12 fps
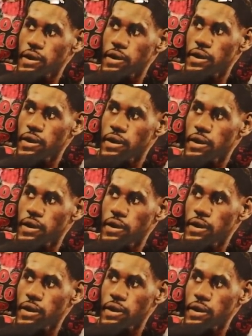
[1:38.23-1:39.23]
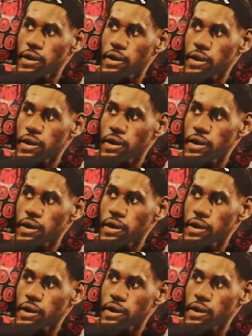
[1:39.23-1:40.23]

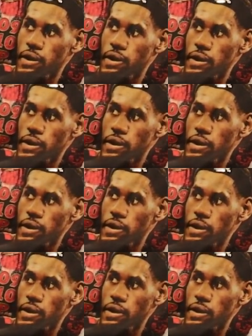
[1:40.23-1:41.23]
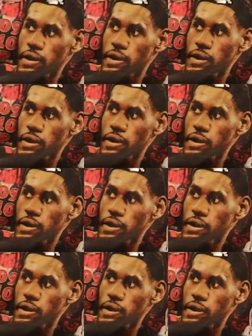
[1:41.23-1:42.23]

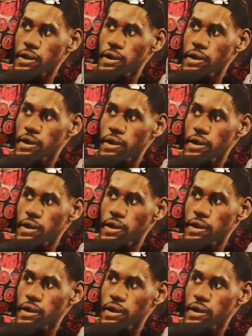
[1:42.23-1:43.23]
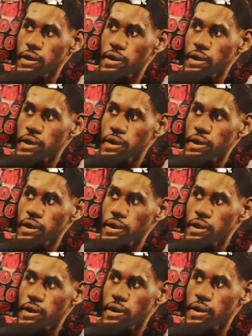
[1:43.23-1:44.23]

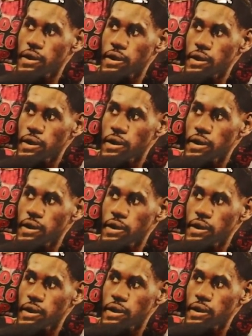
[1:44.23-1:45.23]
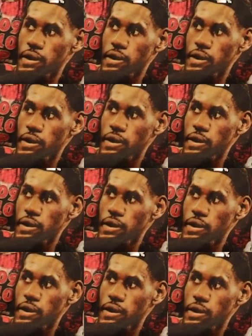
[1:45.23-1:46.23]
This person isn't speaking.